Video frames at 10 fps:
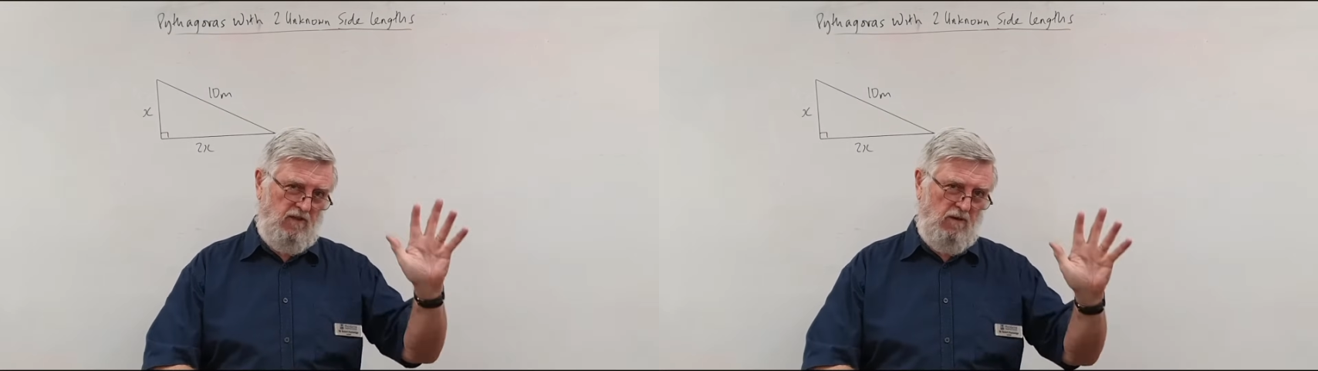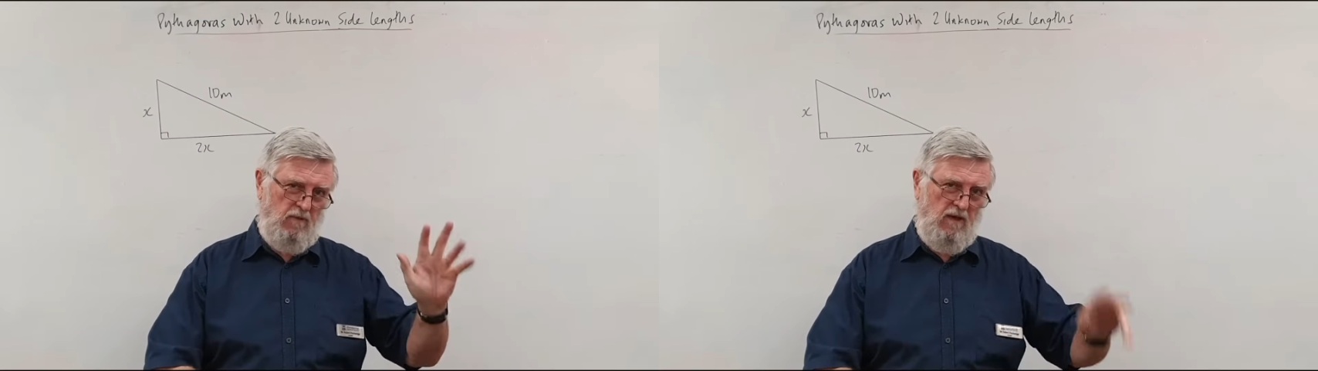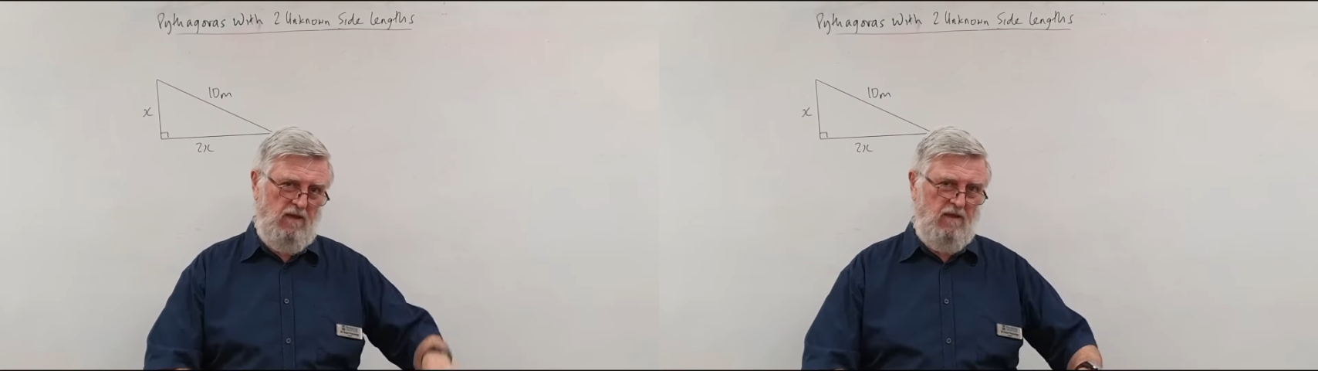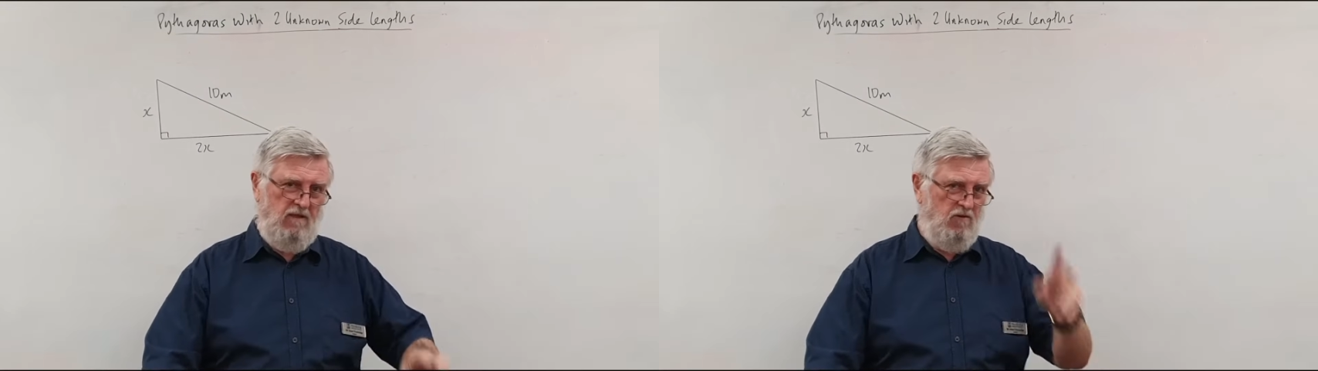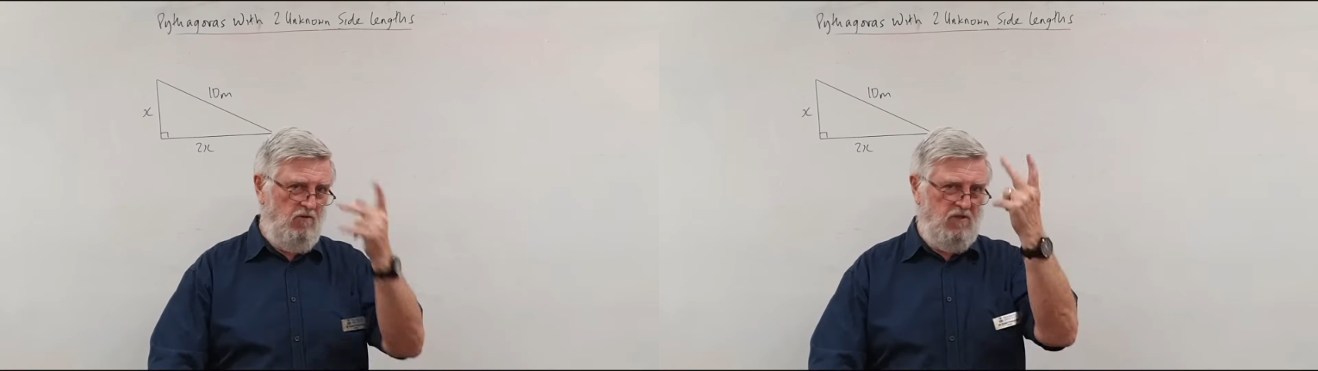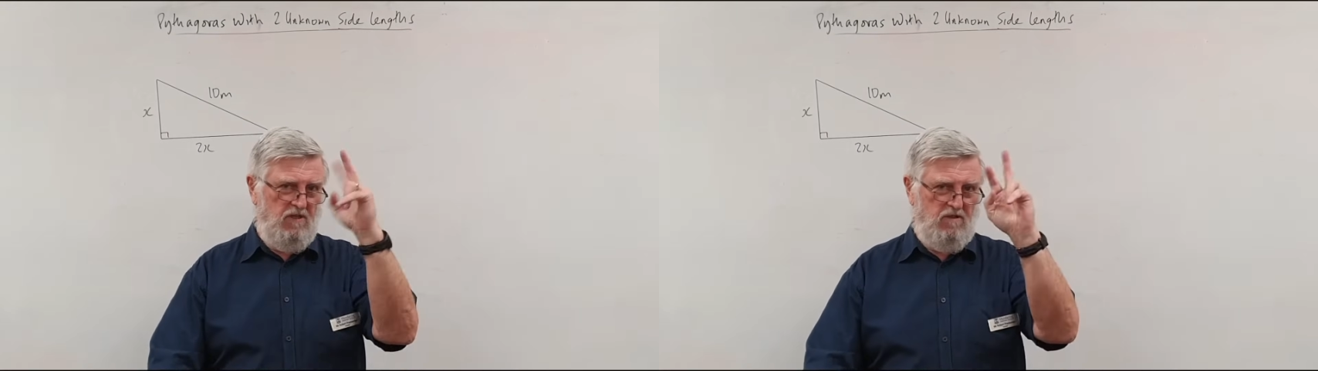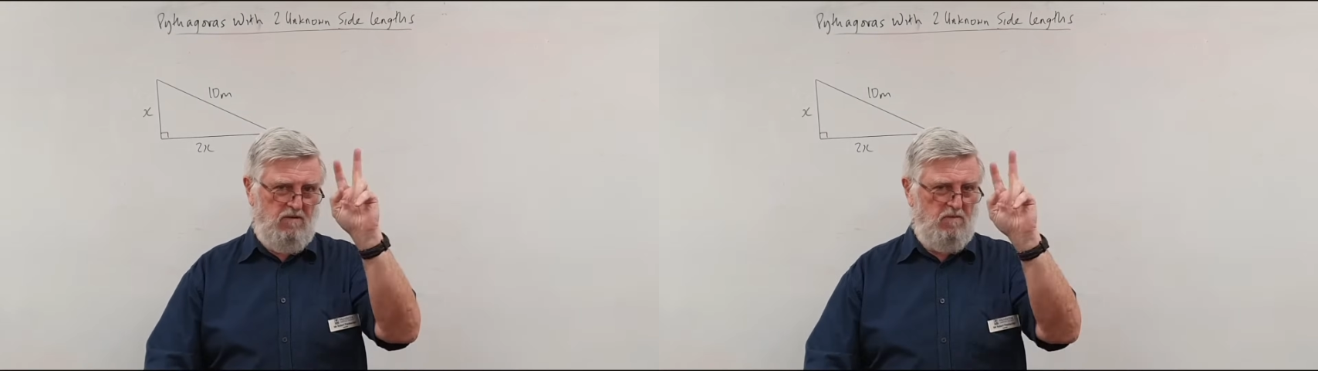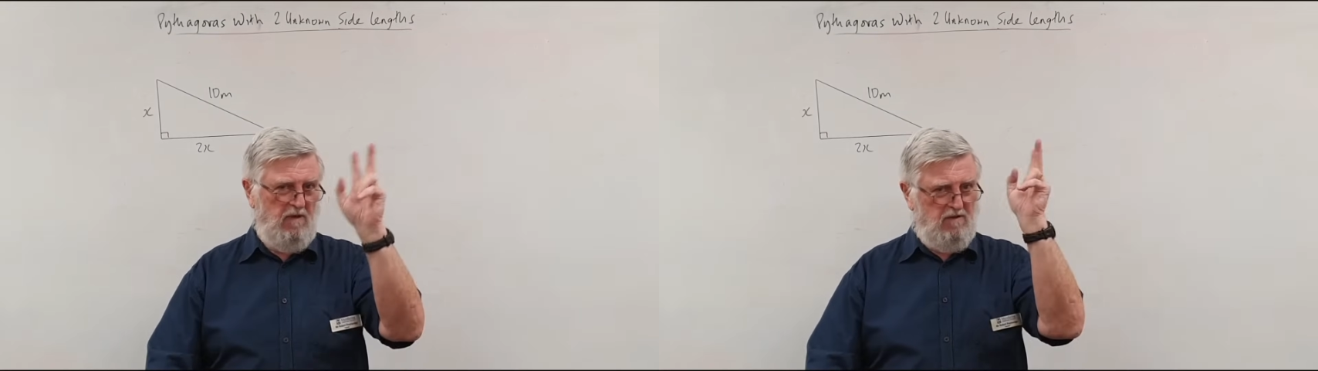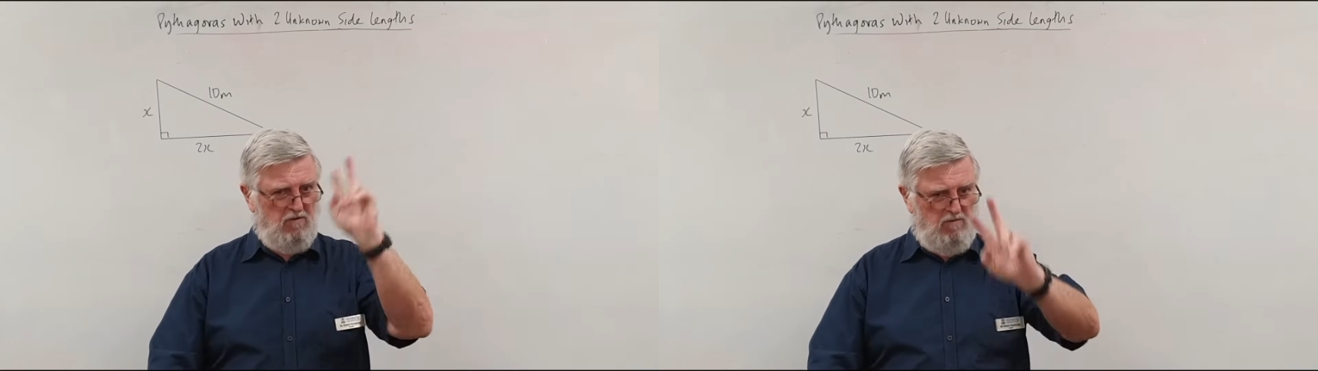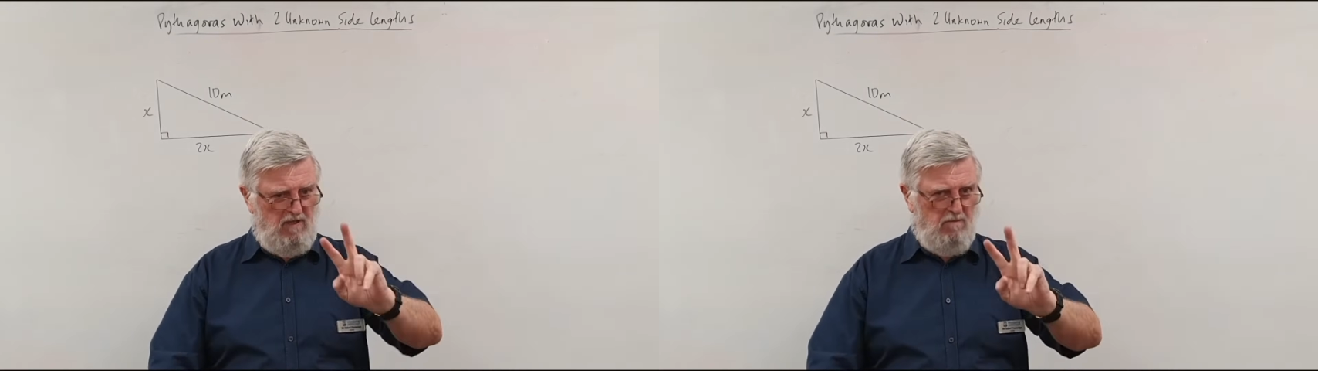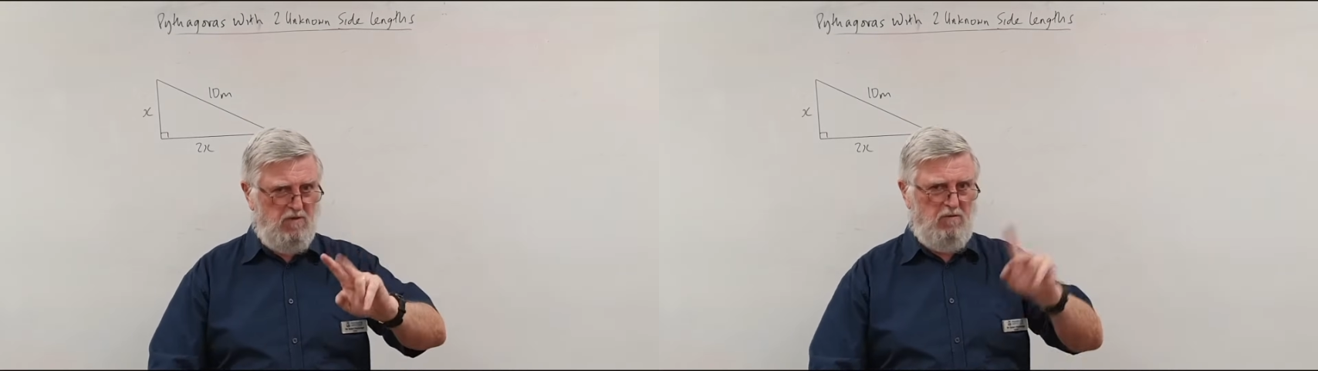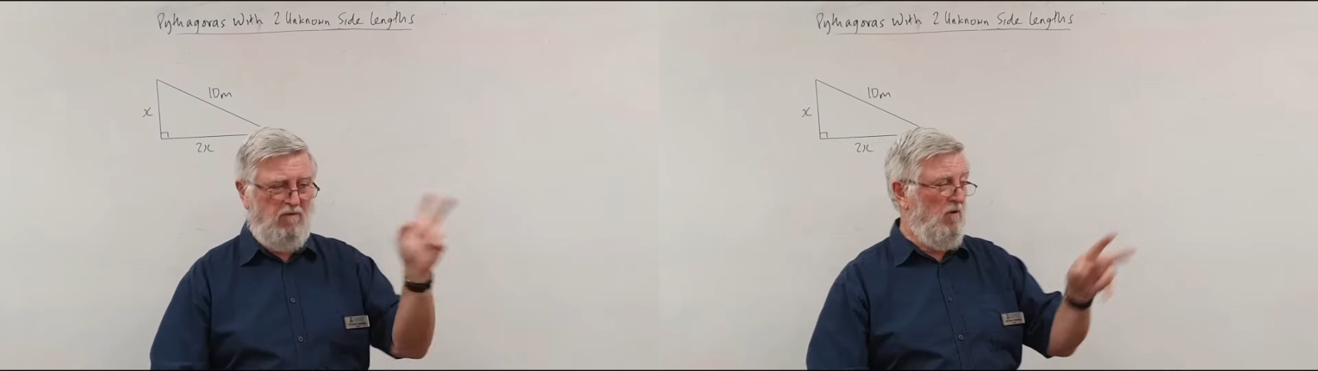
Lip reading: number. Two systems, but two numbers, we